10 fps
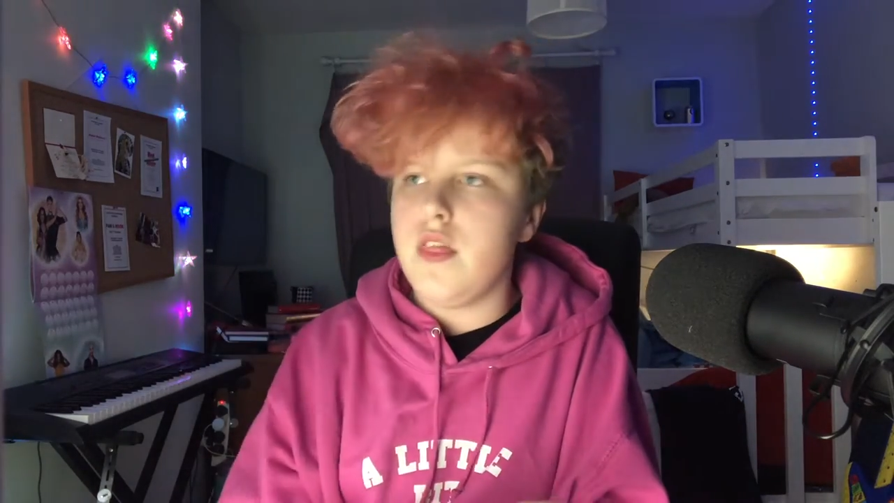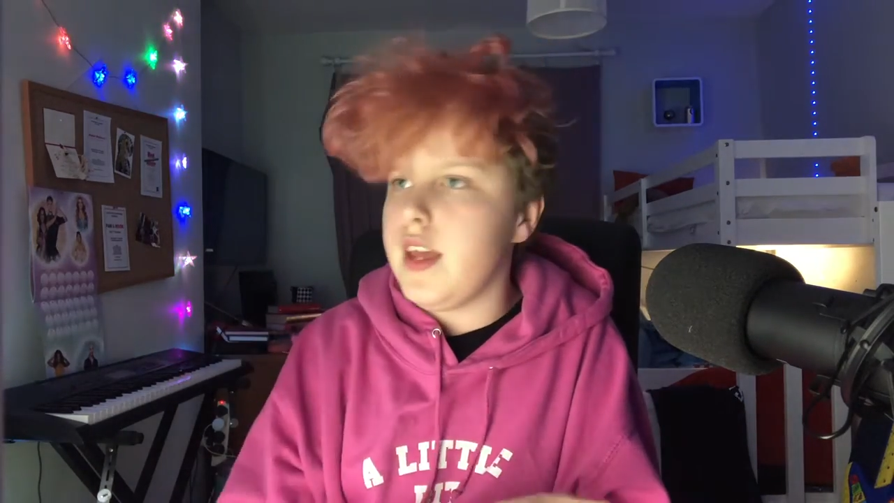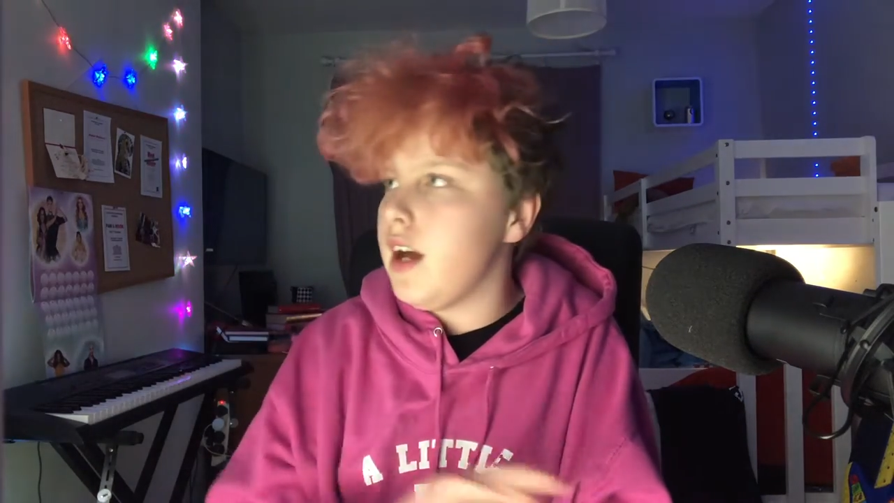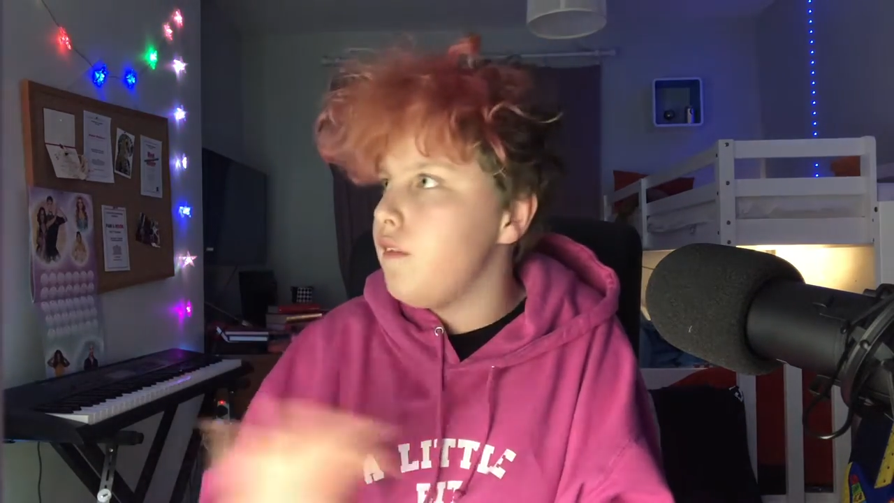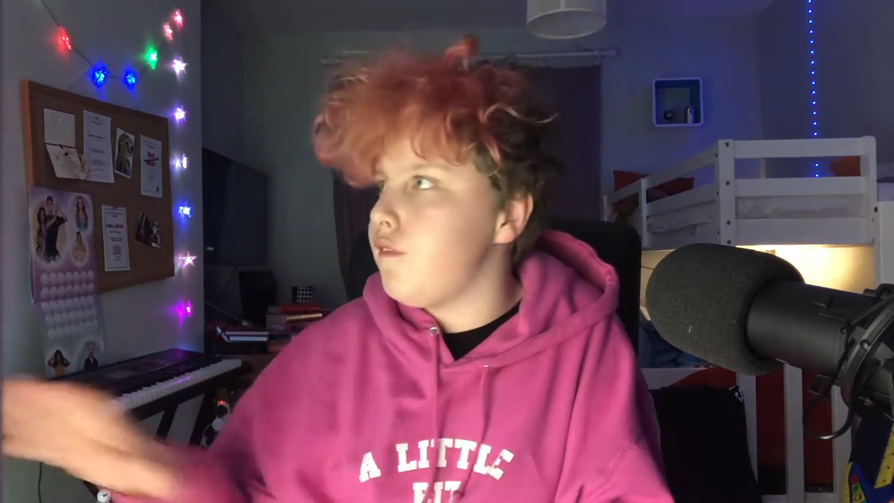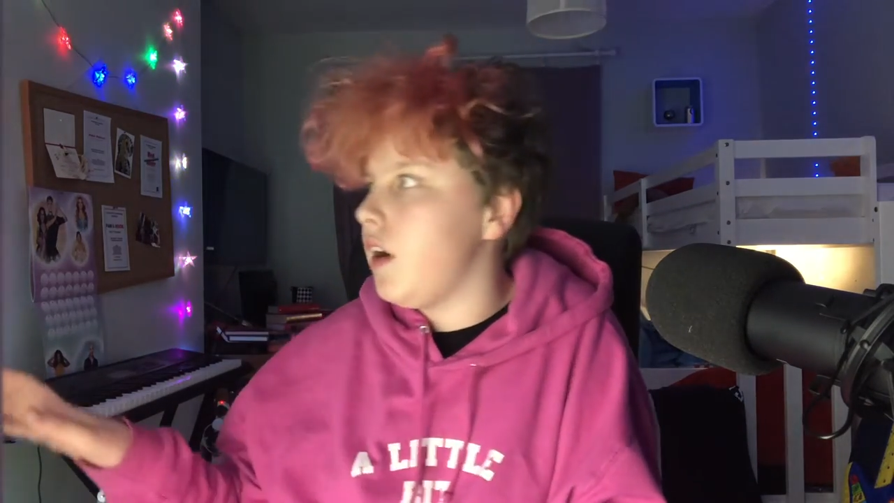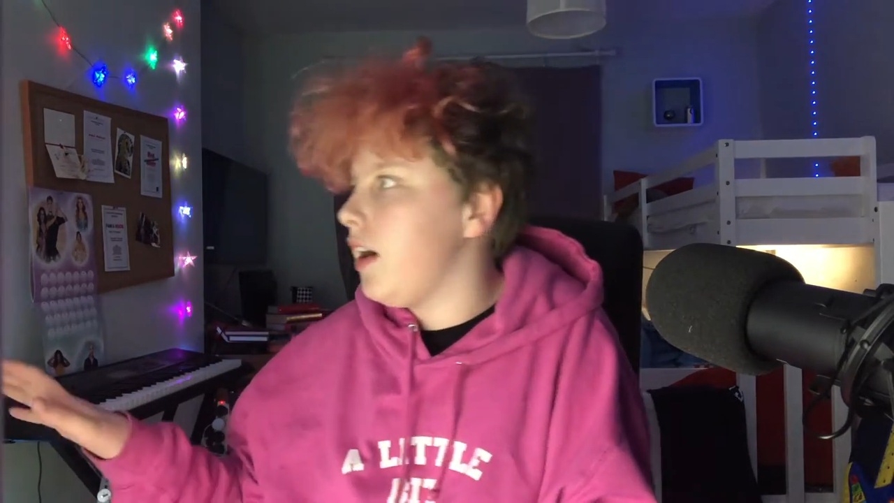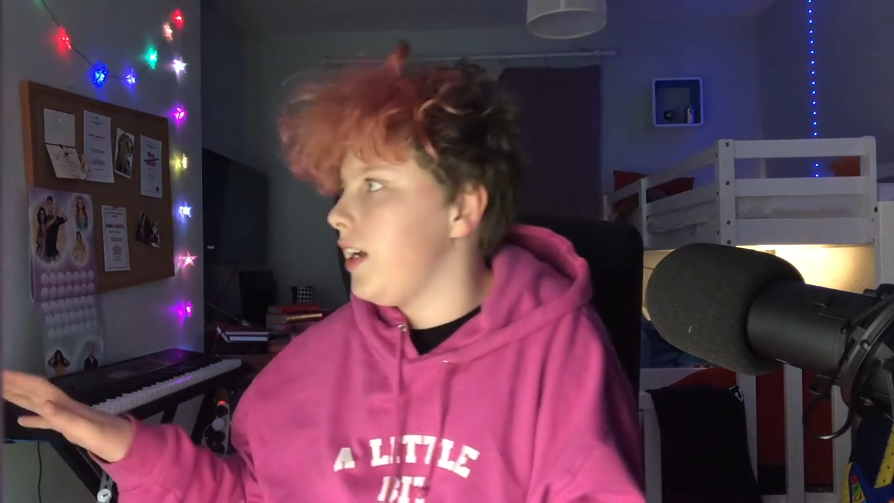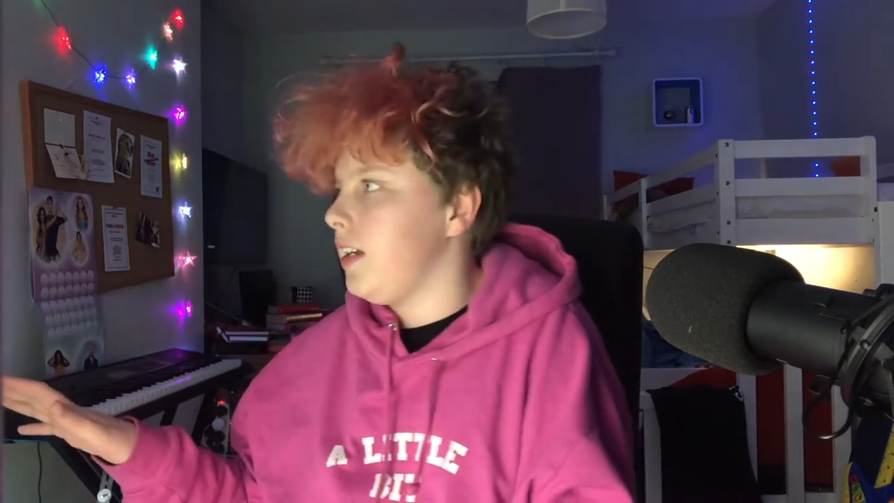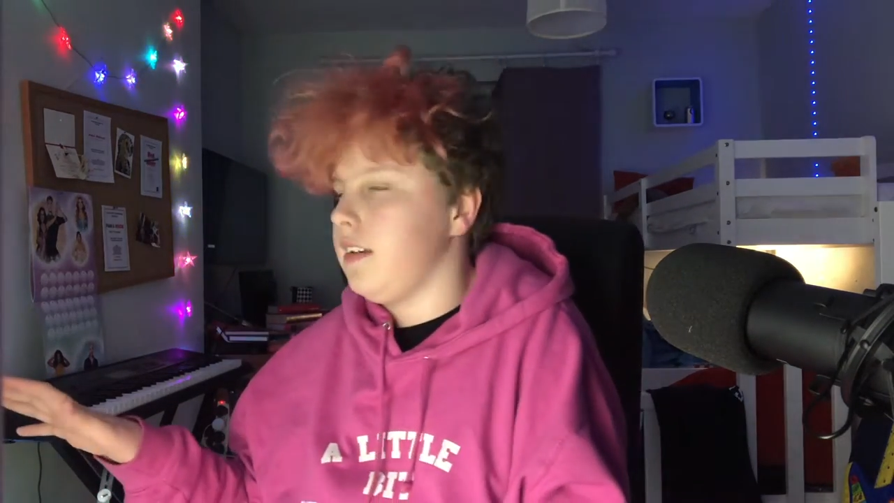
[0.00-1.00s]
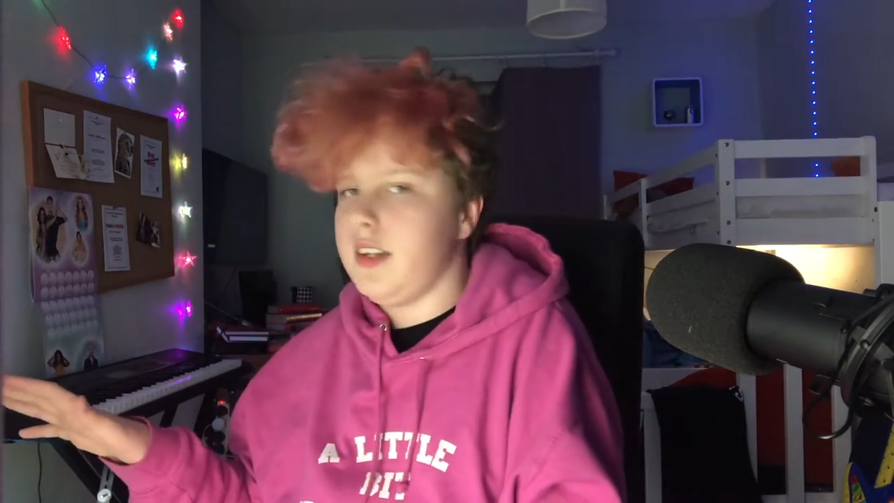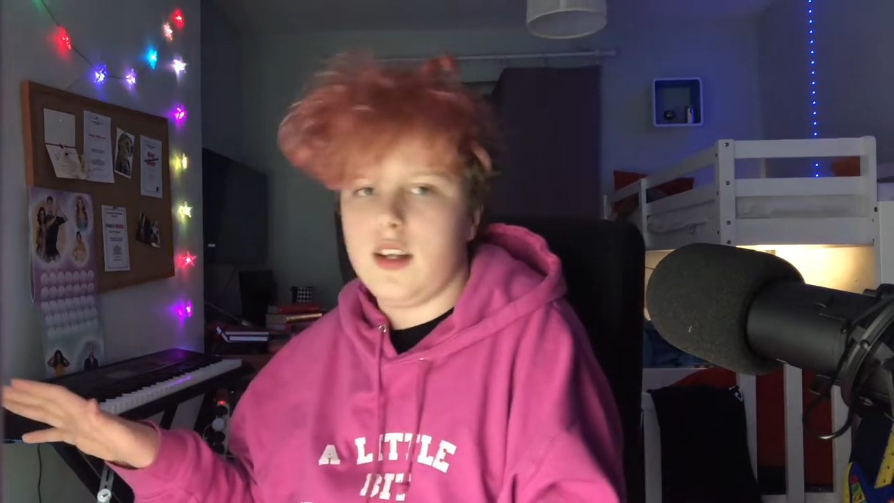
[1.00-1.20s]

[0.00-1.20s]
They are fine, you